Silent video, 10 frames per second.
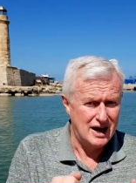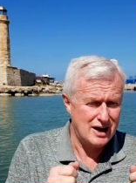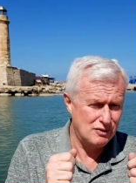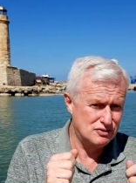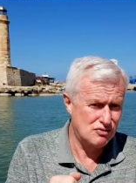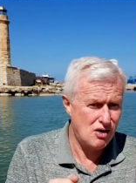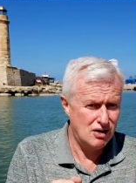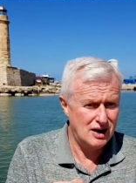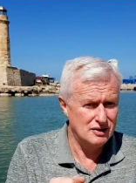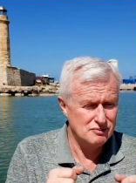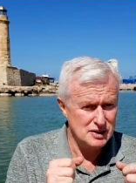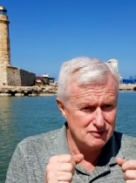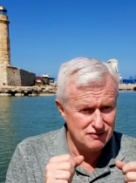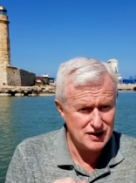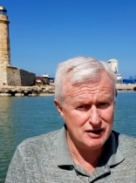and I was wrong. I was
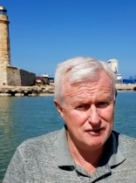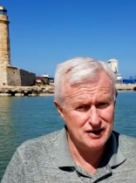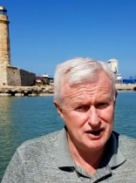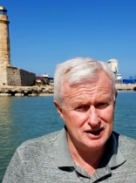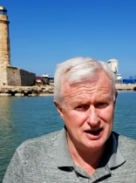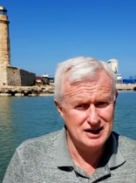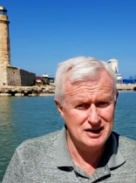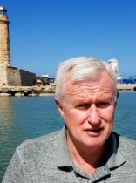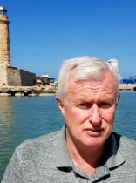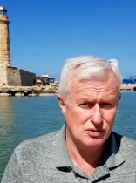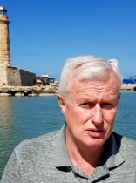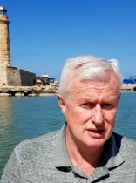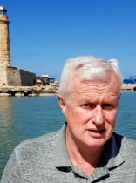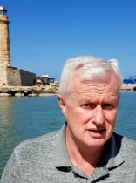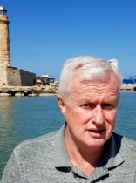being very, very naive all
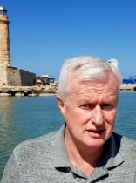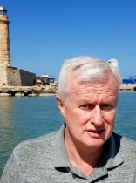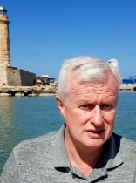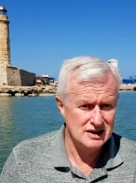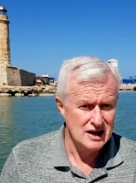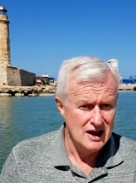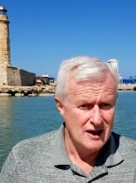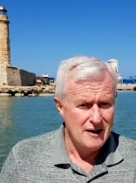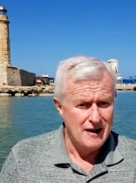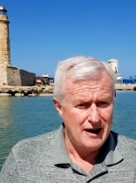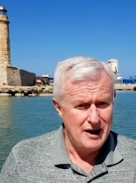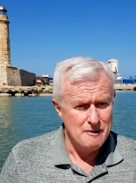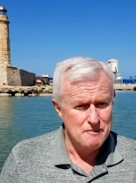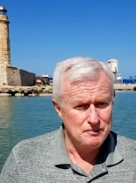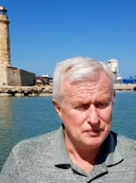these years.
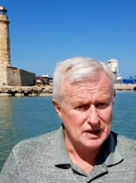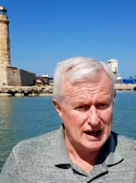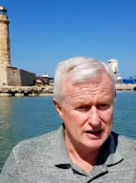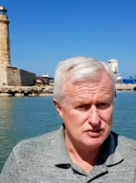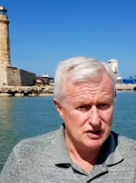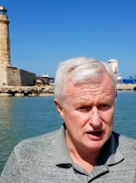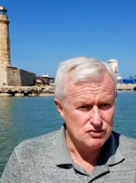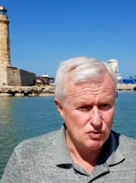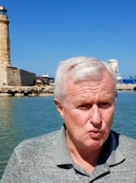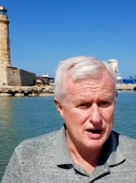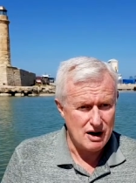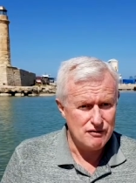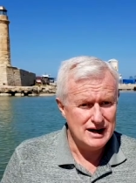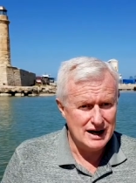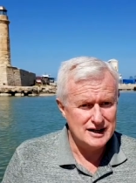Um, it's, it's what I
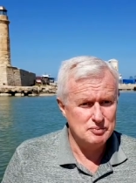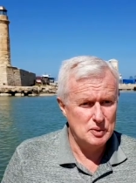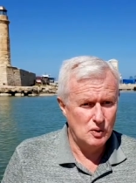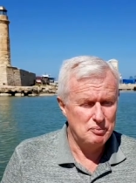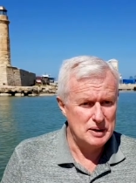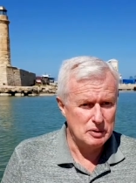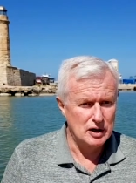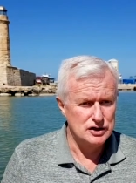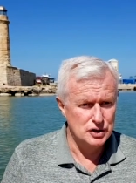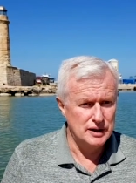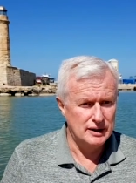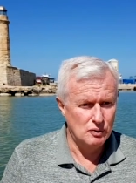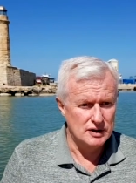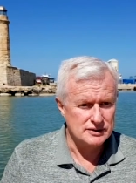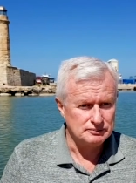realized pe what people are doing
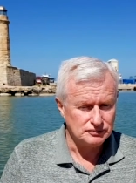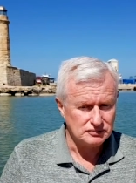was